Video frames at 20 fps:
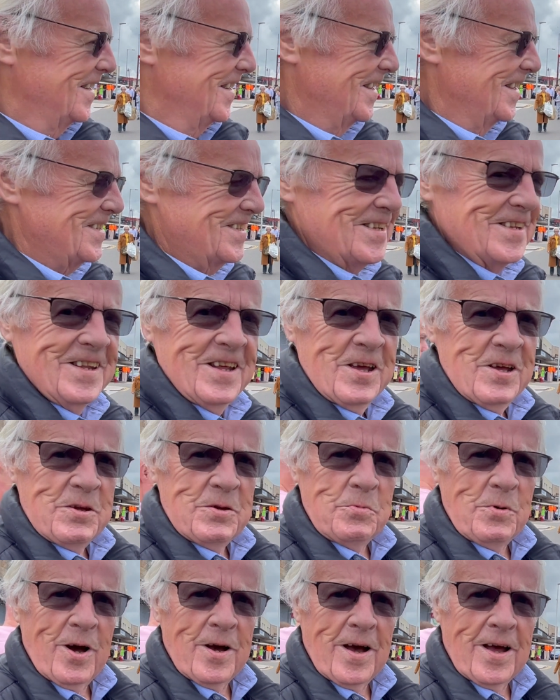I said, you
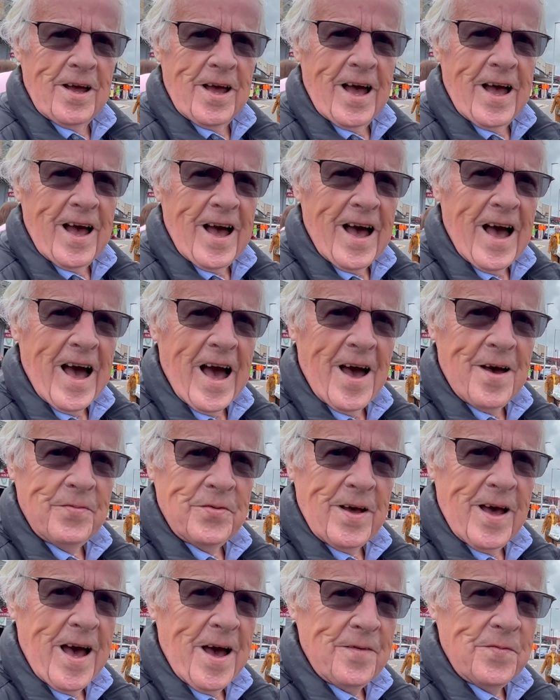what,
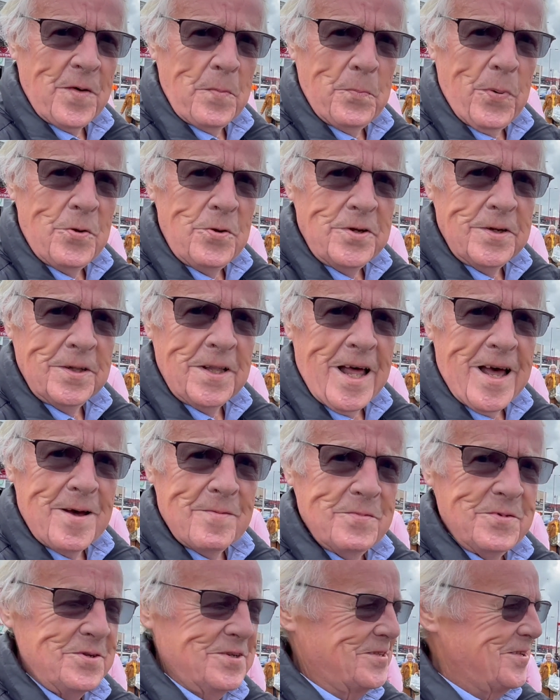half a pound of
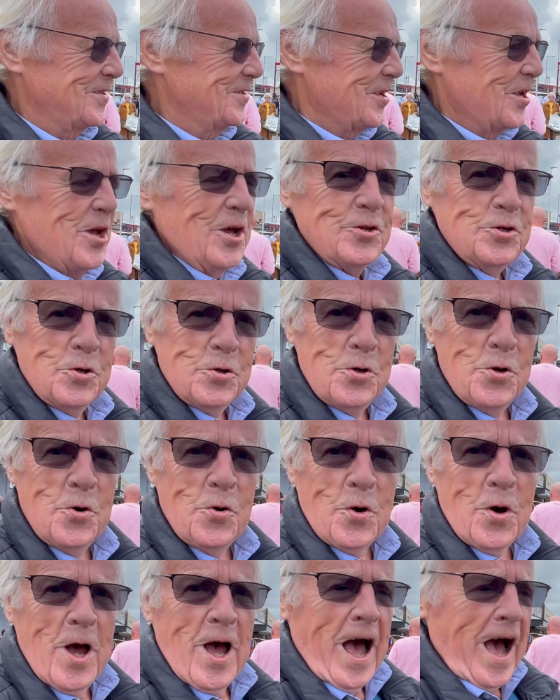lamb? And he says,
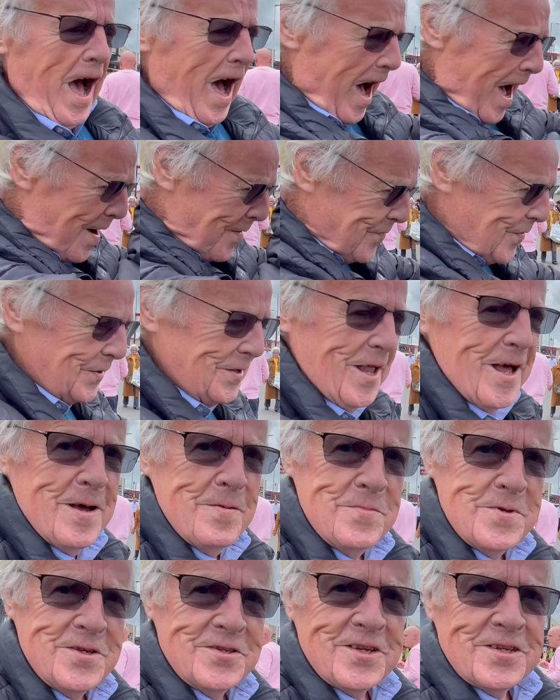no, half a
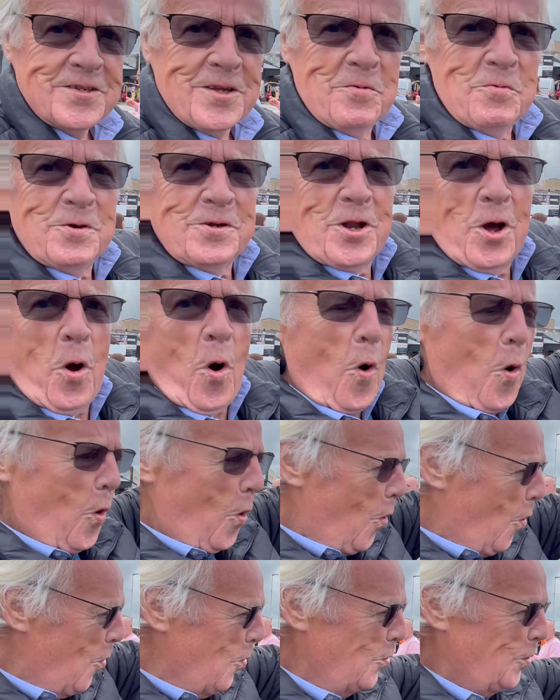lamb. He says, I want a
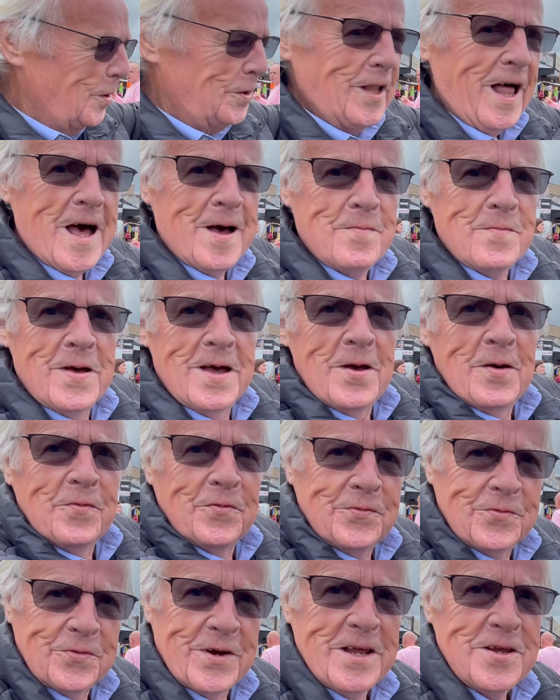whole lamb,
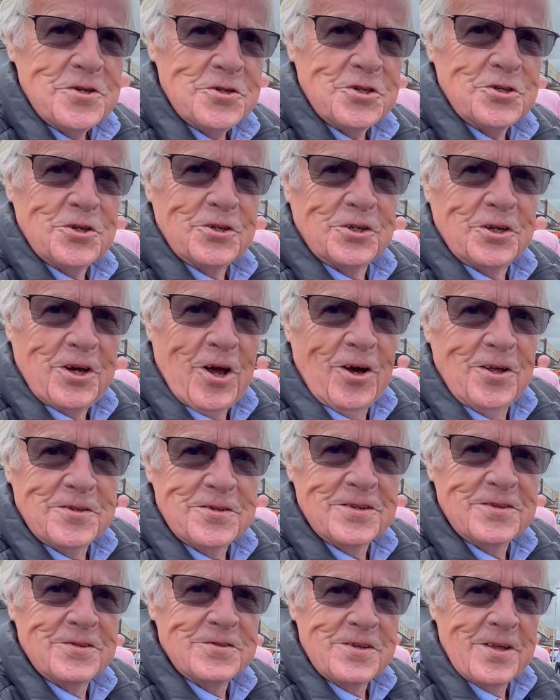fresh cut.
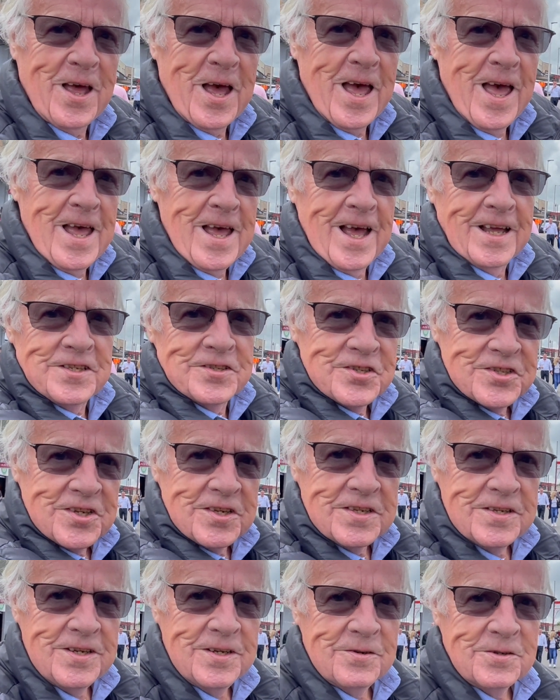And,
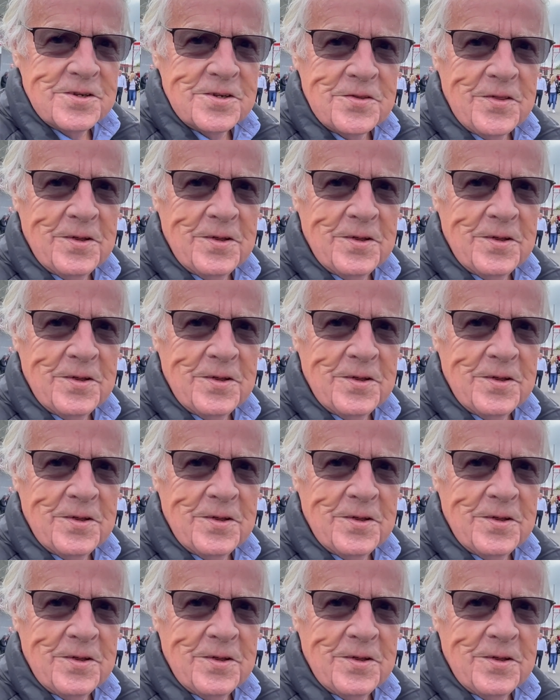you know,